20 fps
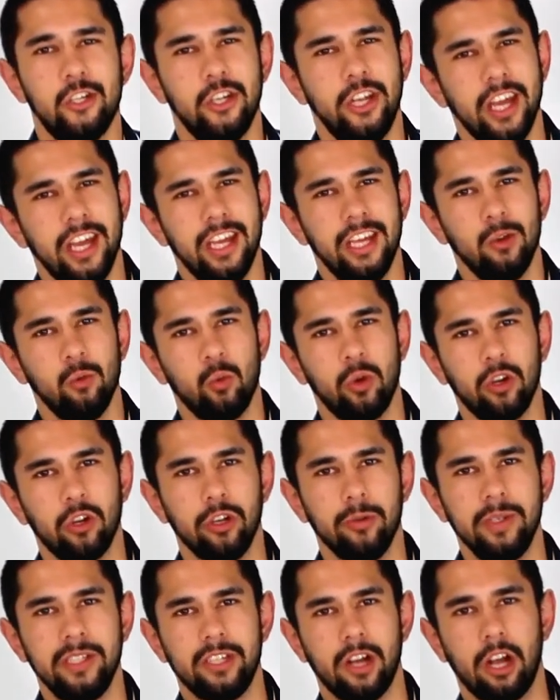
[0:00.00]
Today we're
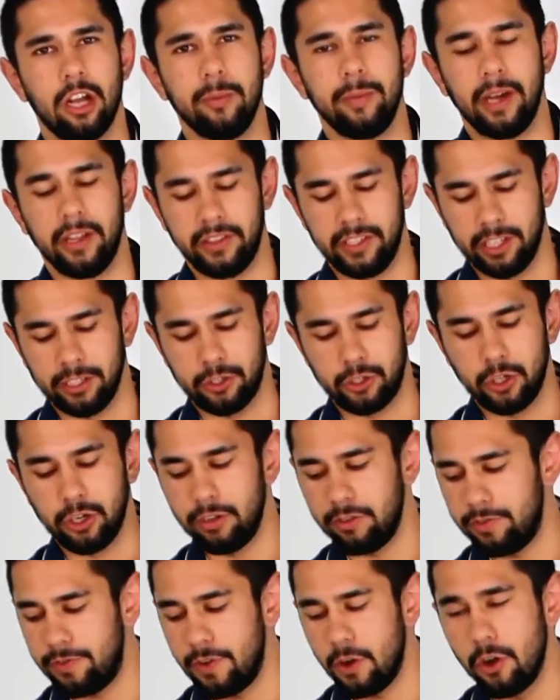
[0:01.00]
going to be talking about the
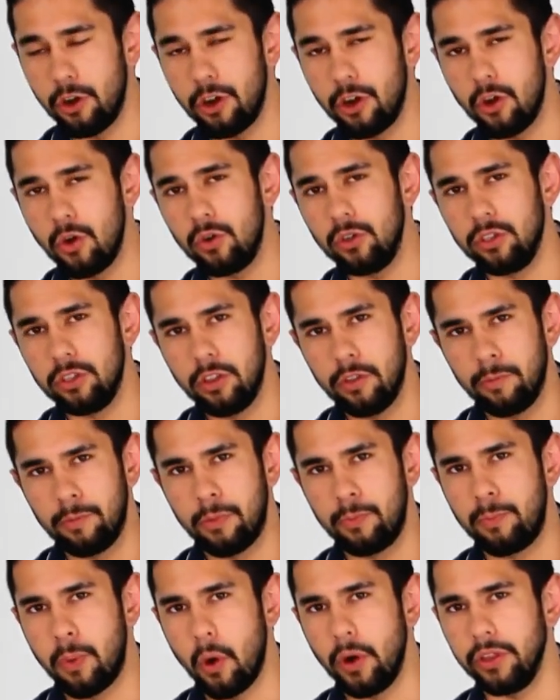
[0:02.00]
Altura Photo
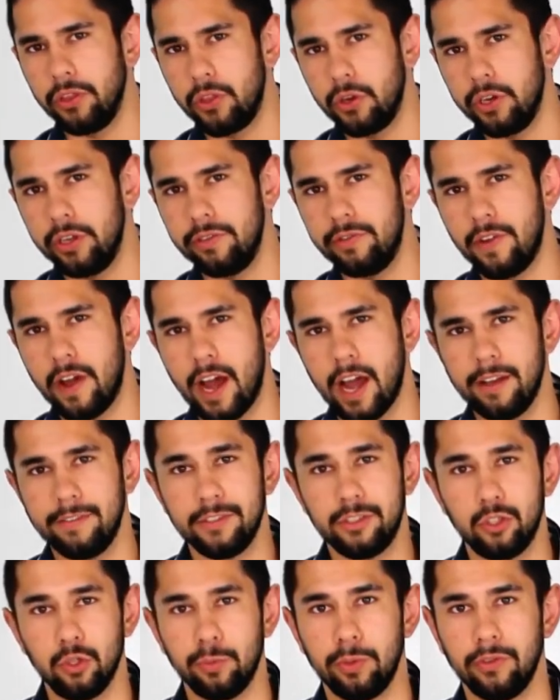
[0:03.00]

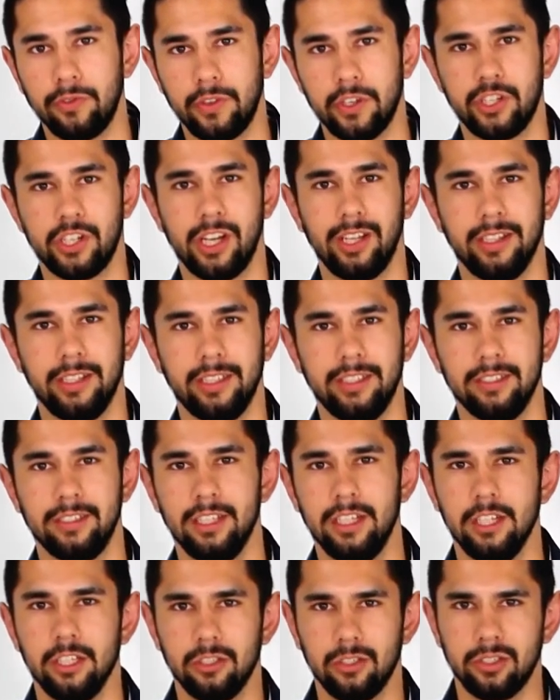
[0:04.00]
0.35 Super Fisheye
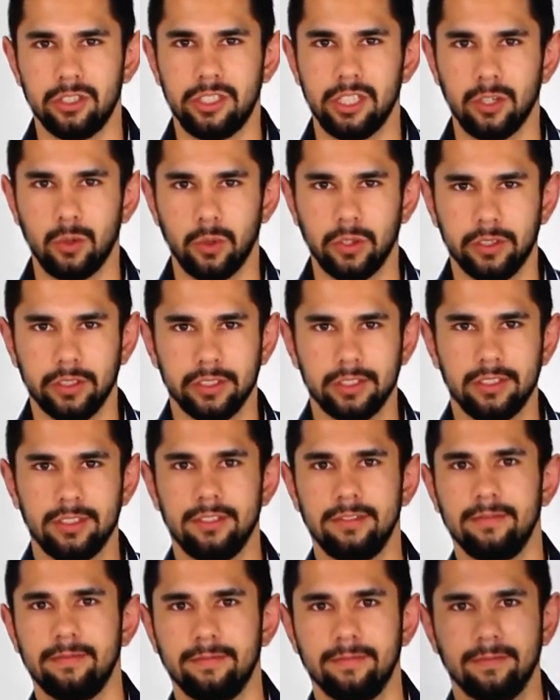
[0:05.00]
Lens, so stick with
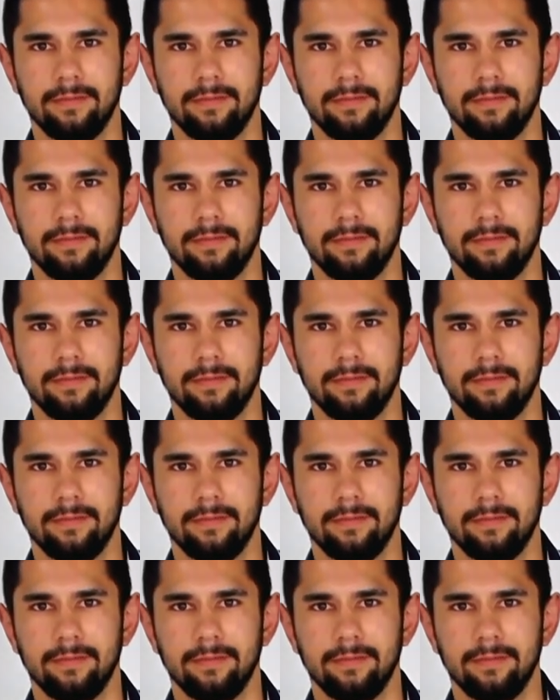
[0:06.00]
us.